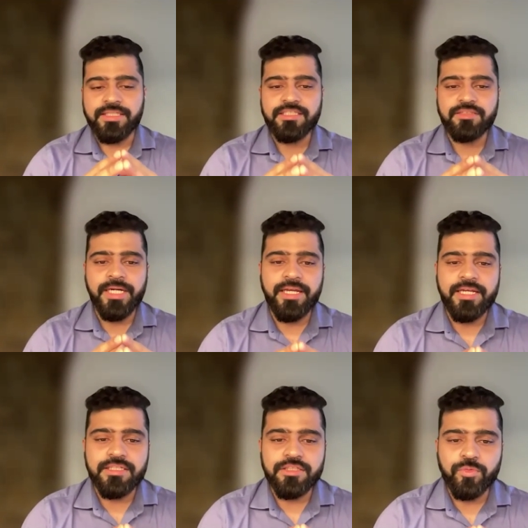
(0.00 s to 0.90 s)
These
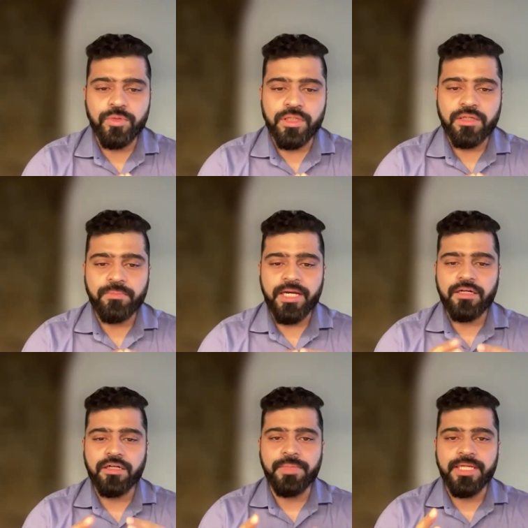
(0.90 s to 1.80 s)
medications work by
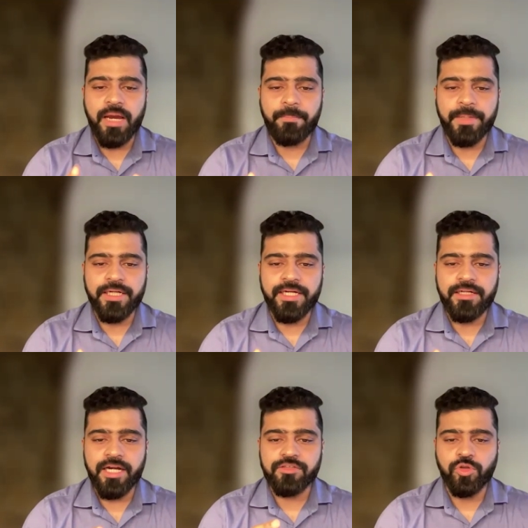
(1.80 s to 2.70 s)
curbing appetite
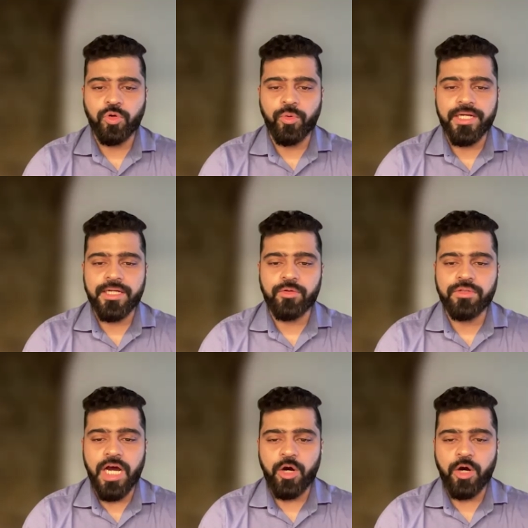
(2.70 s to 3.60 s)
and slowing
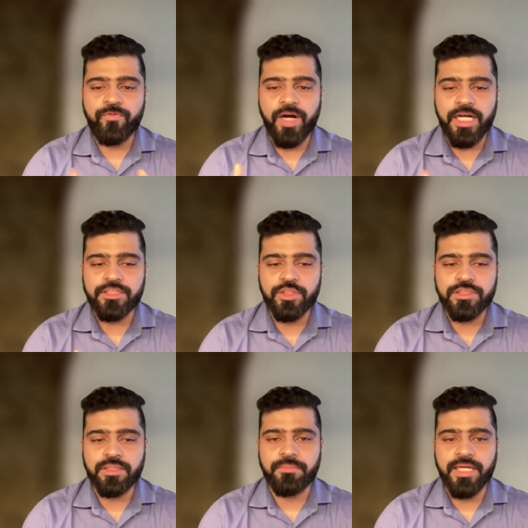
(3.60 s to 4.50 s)
down how fast your
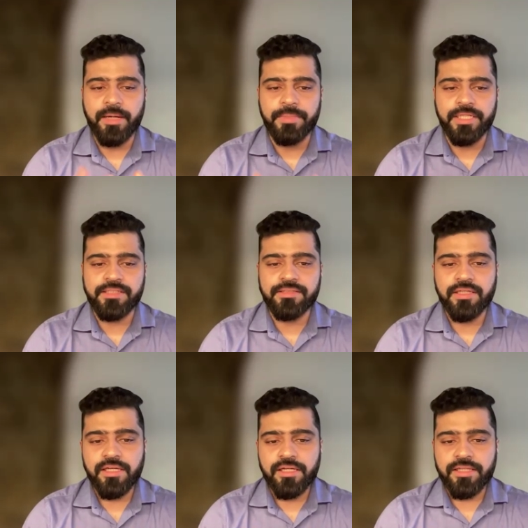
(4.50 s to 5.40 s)
stomach empties,
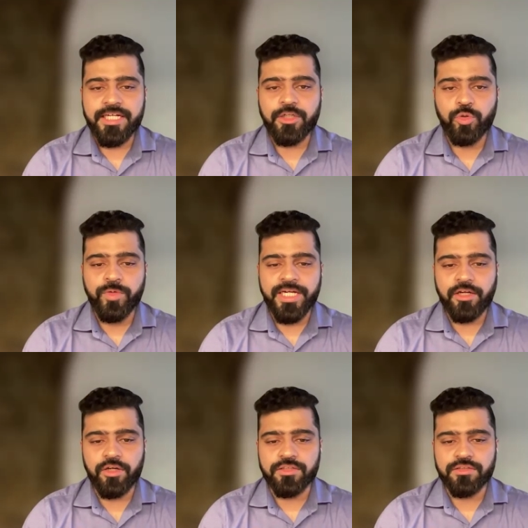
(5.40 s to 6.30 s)
leading to weight
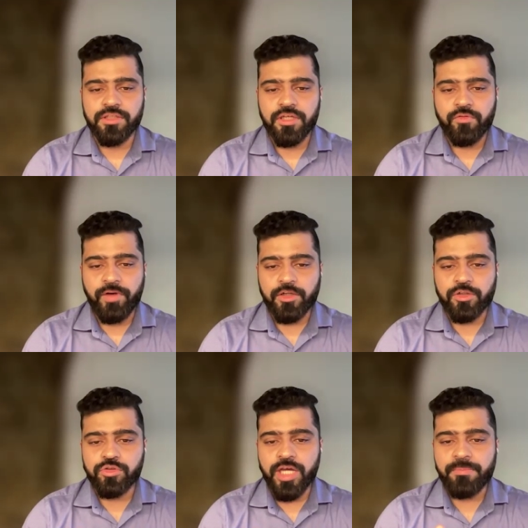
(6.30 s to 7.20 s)
loss, while
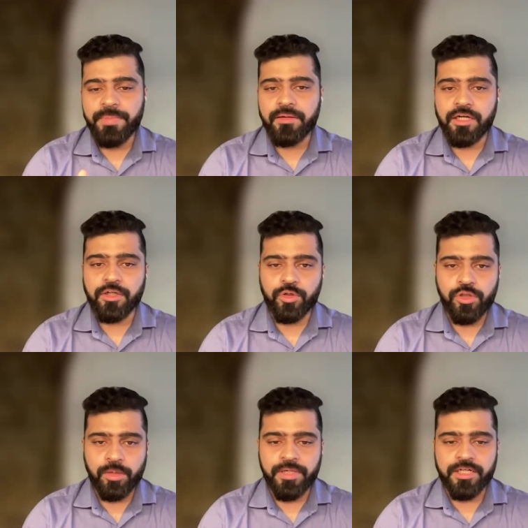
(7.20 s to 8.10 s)
also helping
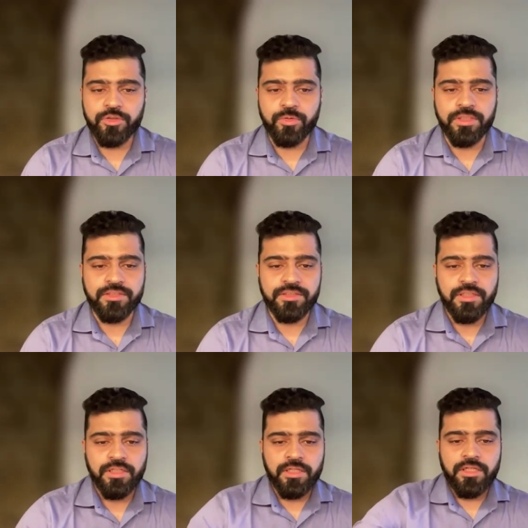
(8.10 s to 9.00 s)
control your blood sugars.
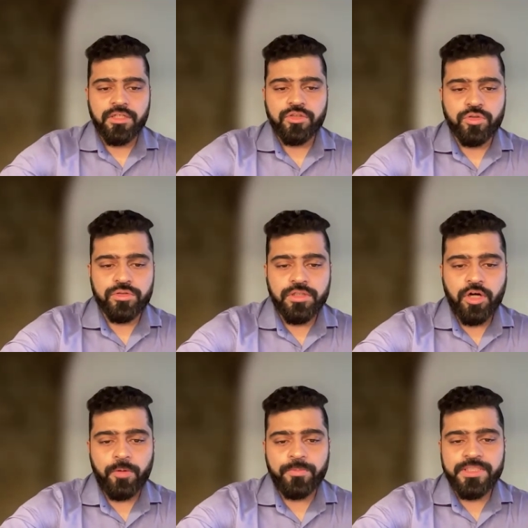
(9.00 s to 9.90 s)
So the
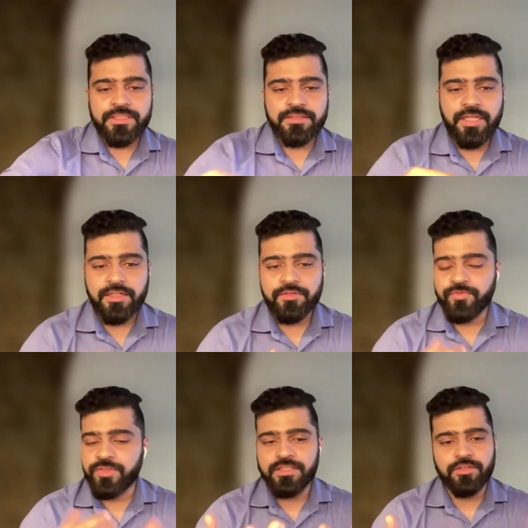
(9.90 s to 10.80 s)
options are,
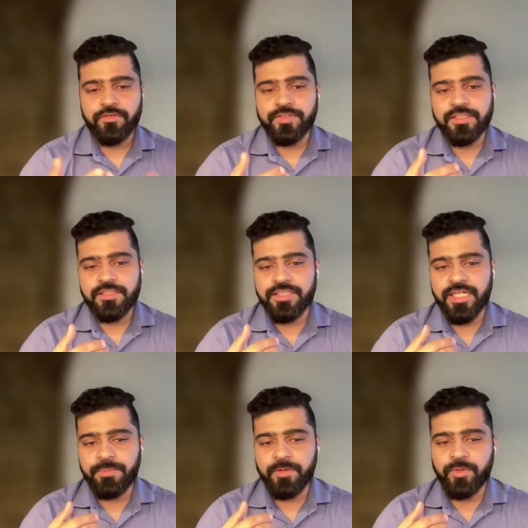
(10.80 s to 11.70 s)
first, obviously,
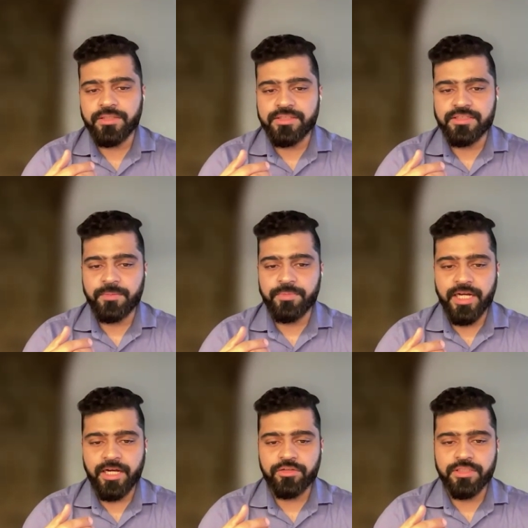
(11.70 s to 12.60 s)
GLP-1 receptor
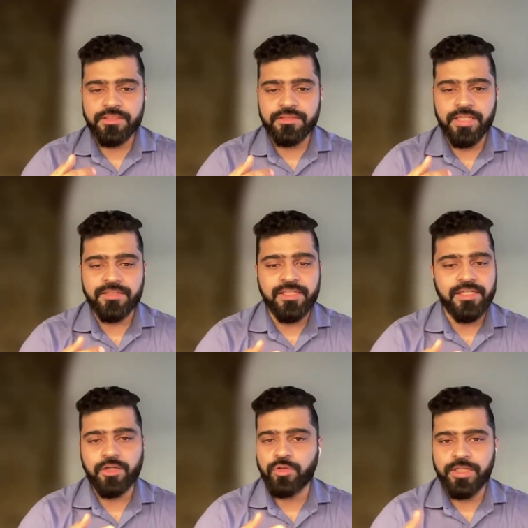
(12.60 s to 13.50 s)
agonists, that is
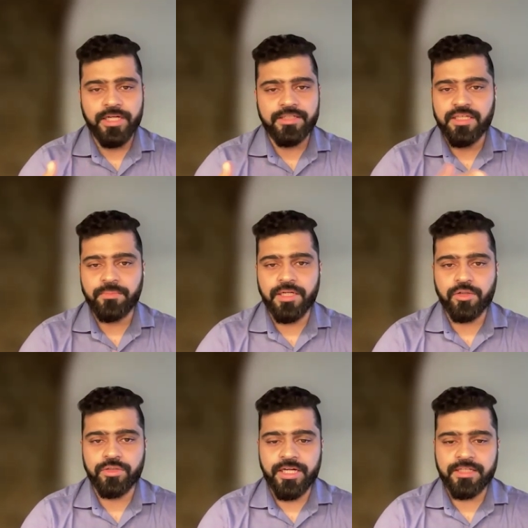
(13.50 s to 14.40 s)
liraglutide and
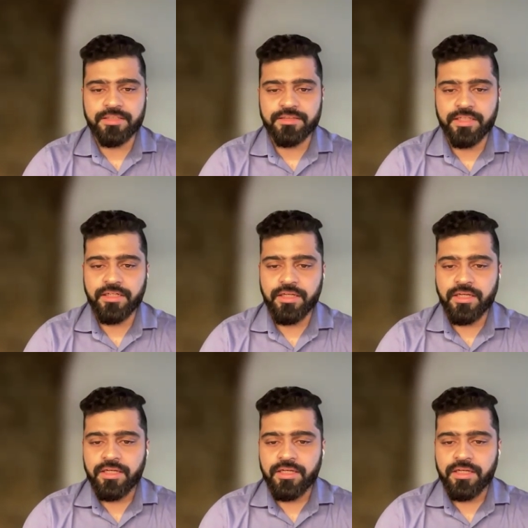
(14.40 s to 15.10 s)
semaglutide, as I said.